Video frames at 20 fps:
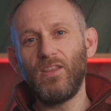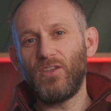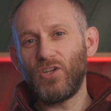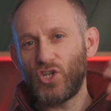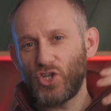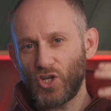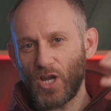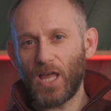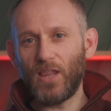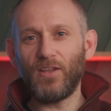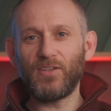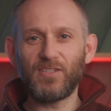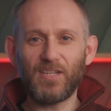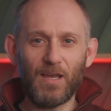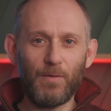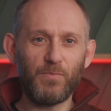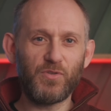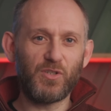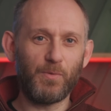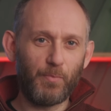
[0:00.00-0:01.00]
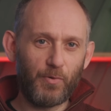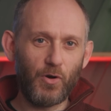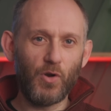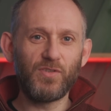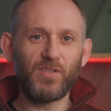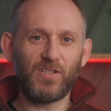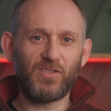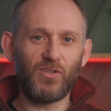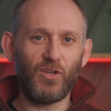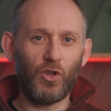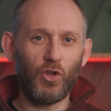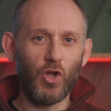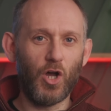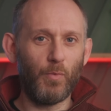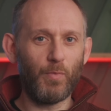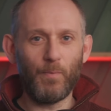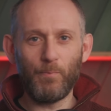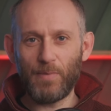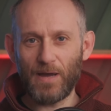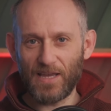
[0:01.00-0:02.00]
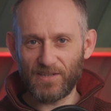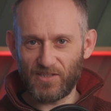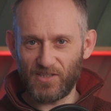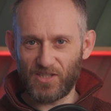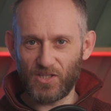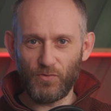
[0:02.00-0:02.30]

the shell attempts to process the glob and passes